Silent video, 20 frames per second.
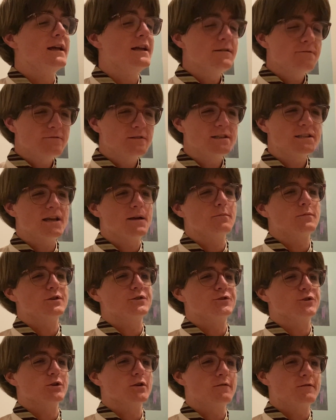If the
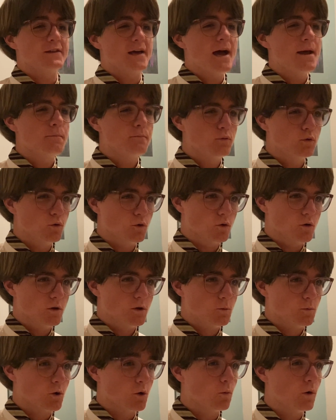temperature of that pool
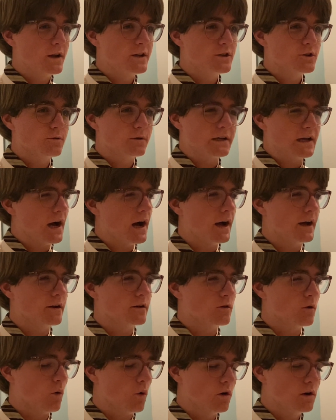were 1 degree
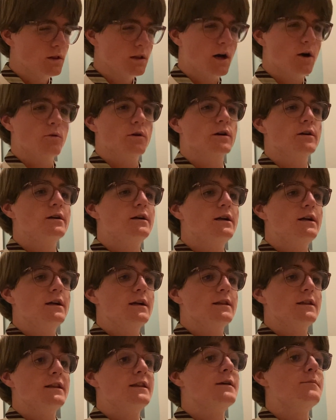higher or lower,
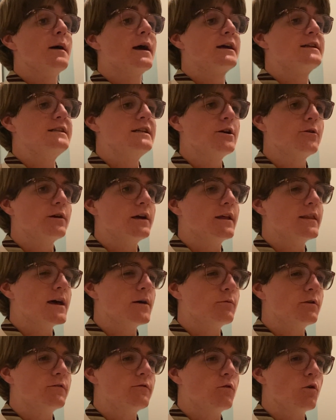then the bacteria
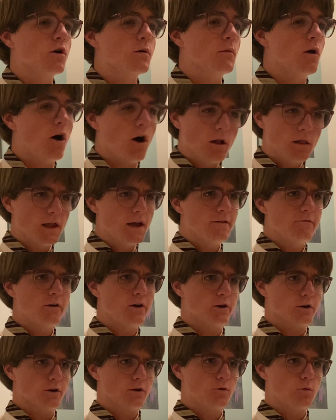that would form all life
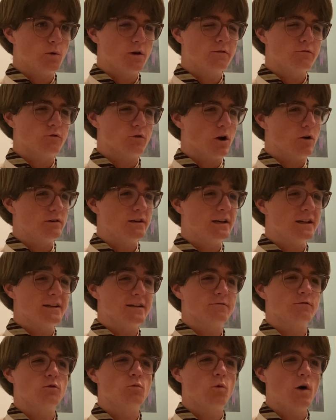on Earth would have grown in a
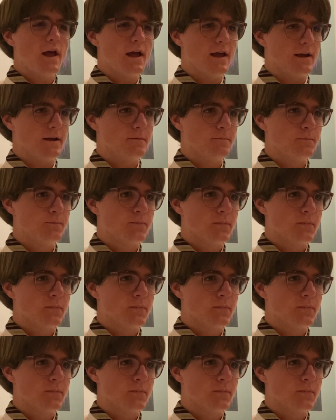different way.